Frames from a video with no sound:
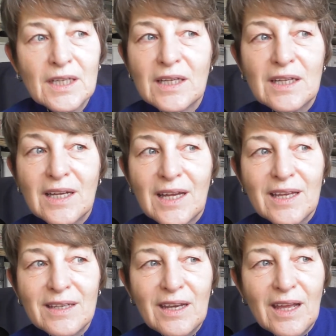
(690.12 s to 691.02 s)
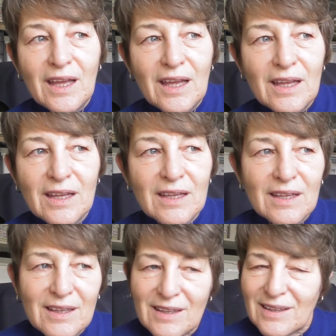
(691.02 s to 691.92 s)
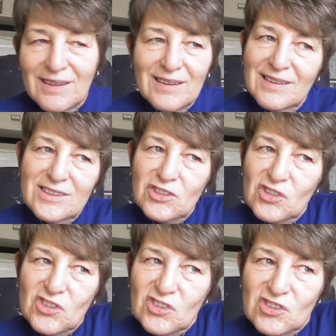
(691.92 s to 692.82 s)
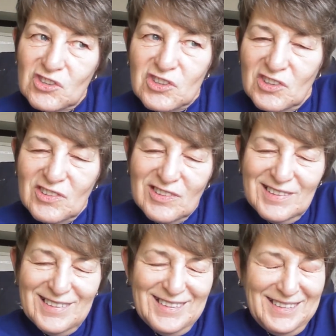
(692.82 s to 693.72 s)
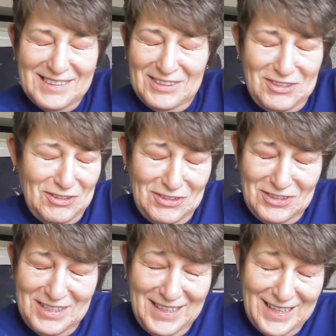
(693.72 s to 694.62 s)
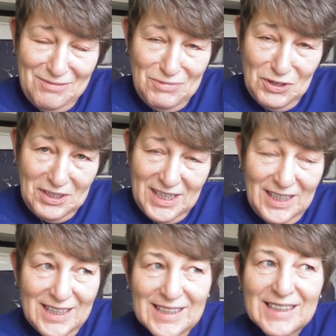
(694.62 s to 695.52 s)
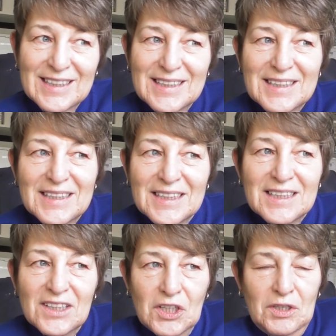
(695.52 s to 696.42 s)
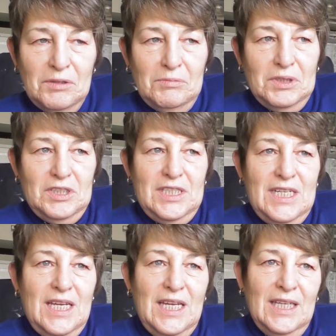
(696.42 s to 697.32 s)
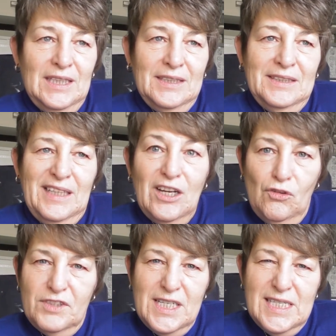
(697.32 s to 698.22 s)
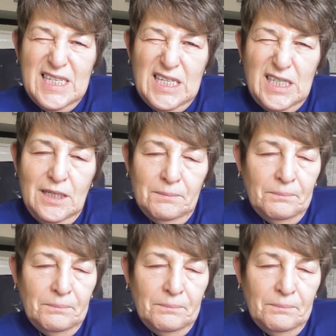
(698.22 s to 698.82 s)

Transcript: And it's just a little monkey. But he loves his daddy.